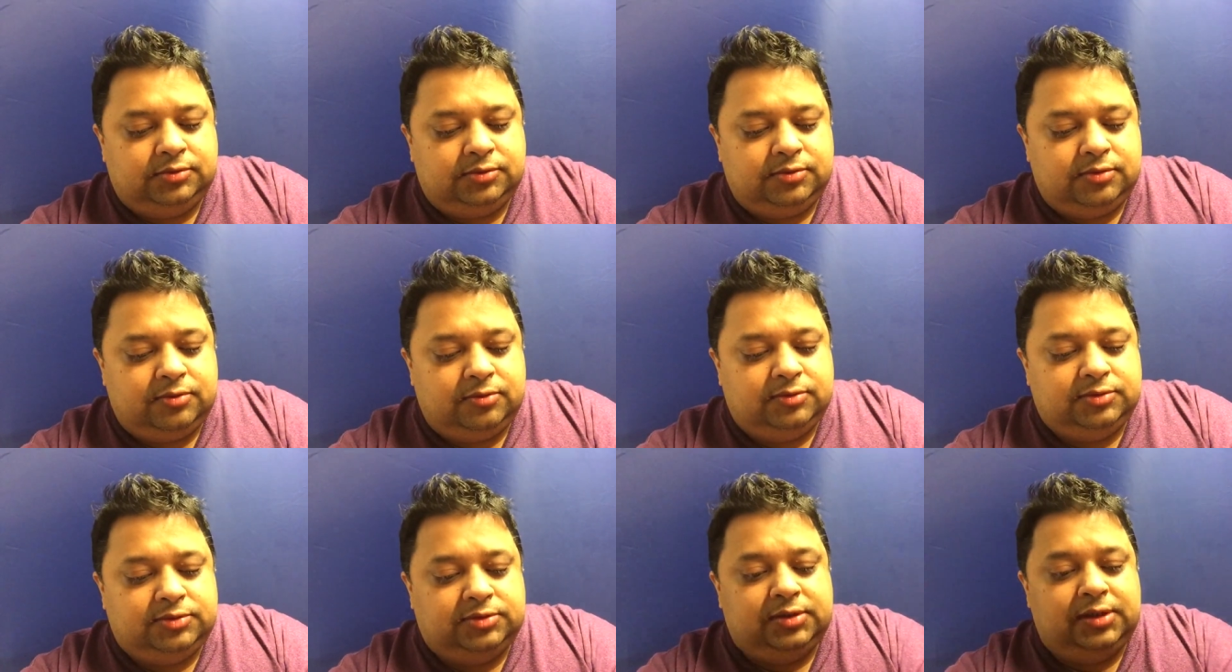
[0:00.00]

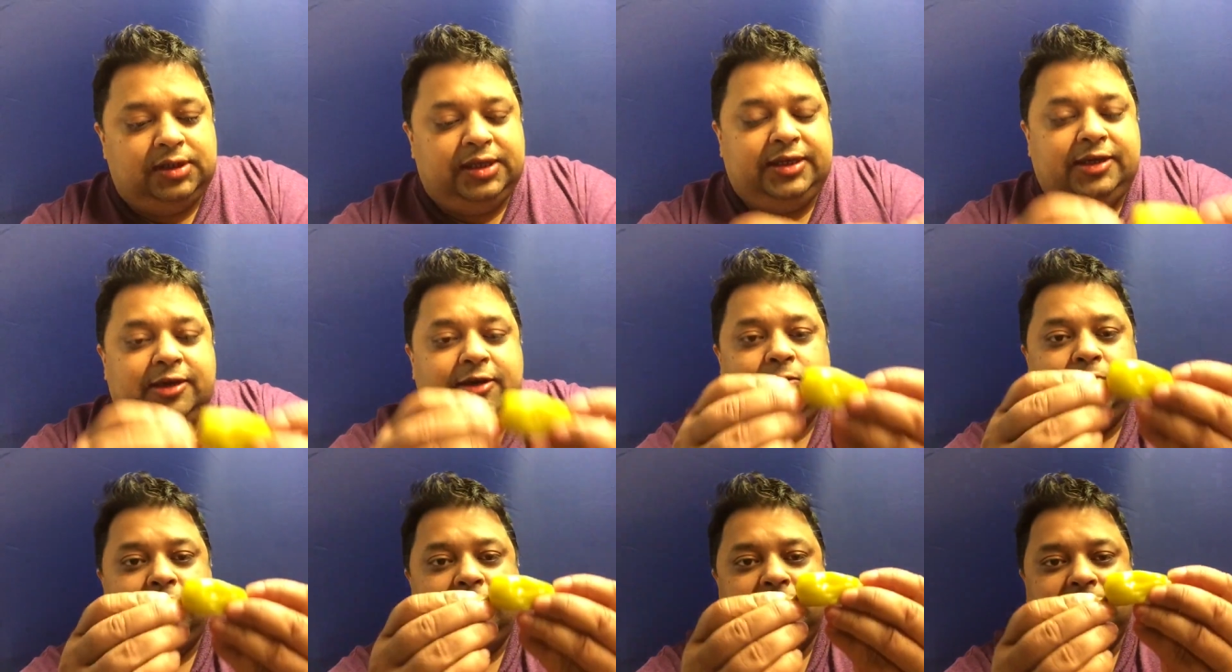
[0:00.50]
Oh, it's
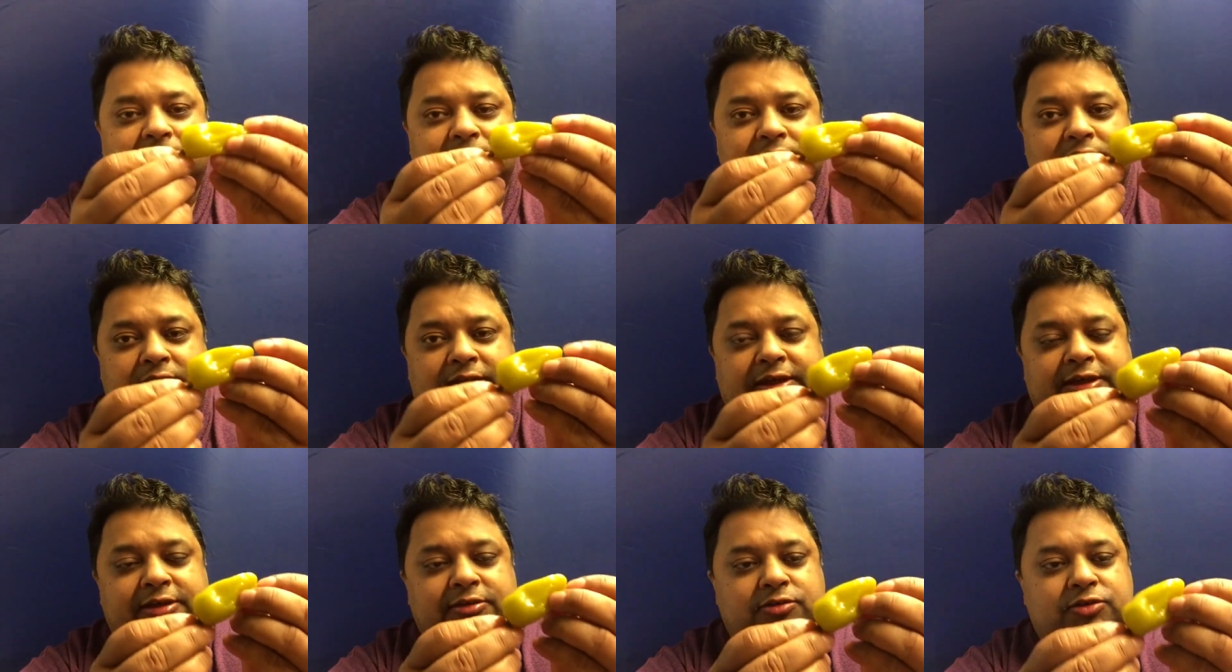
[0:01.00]
leaking it's
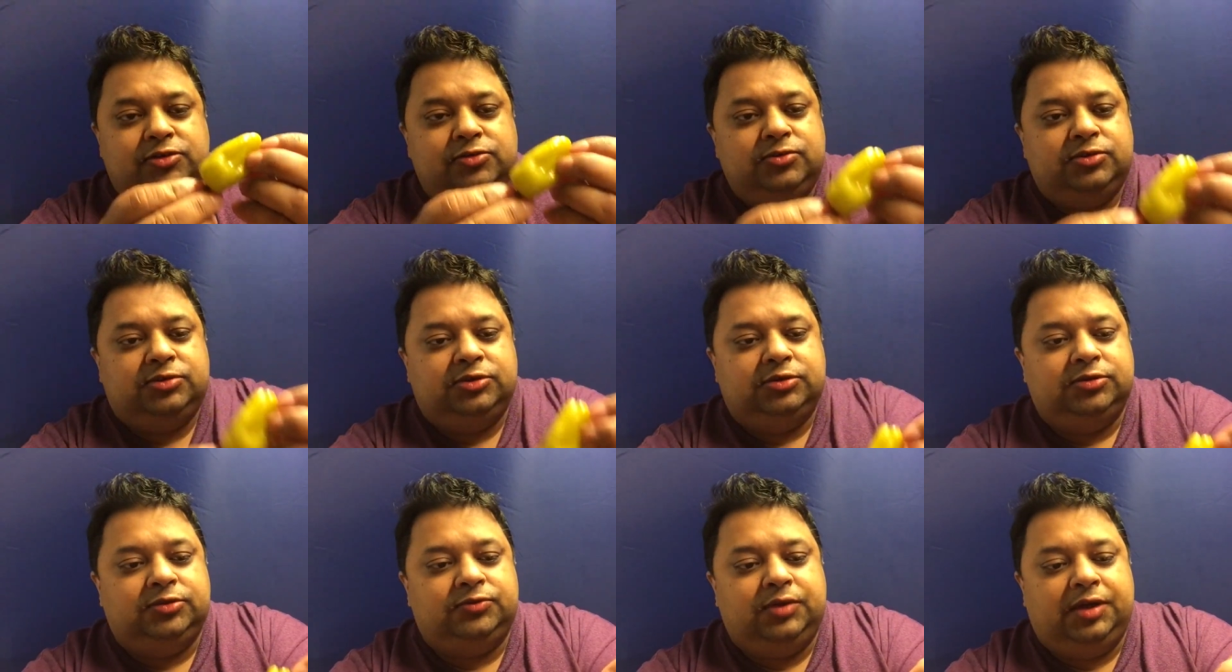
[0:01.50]
leaking
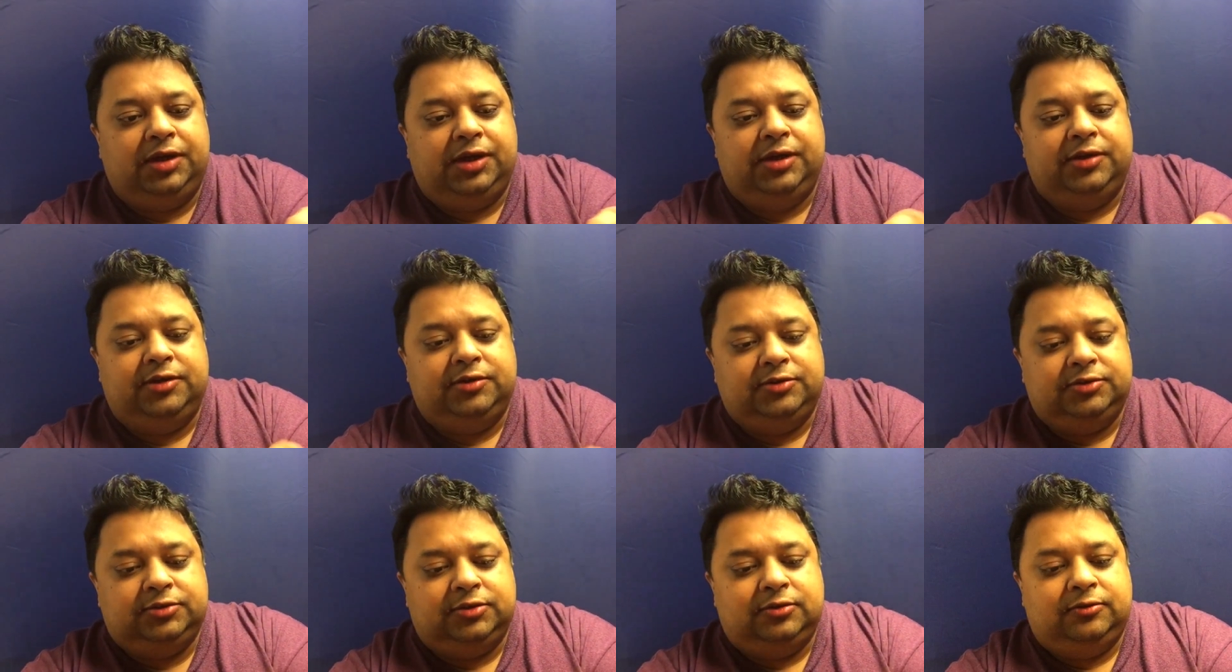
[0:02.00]
juices right
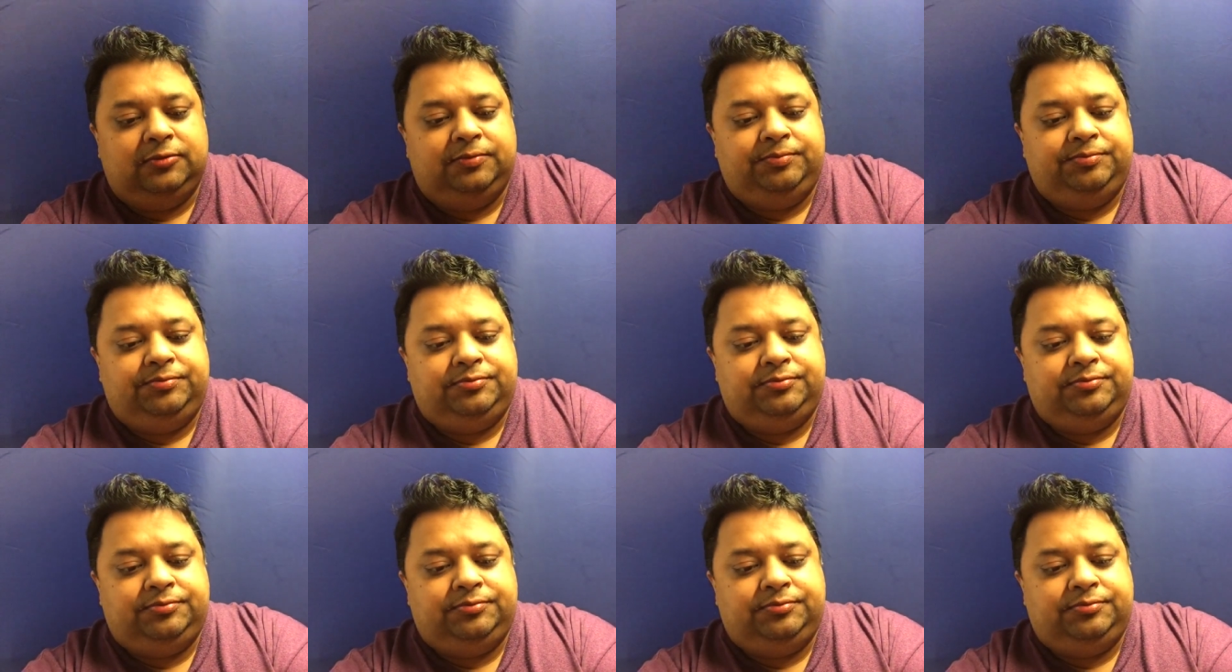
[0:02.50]
here, so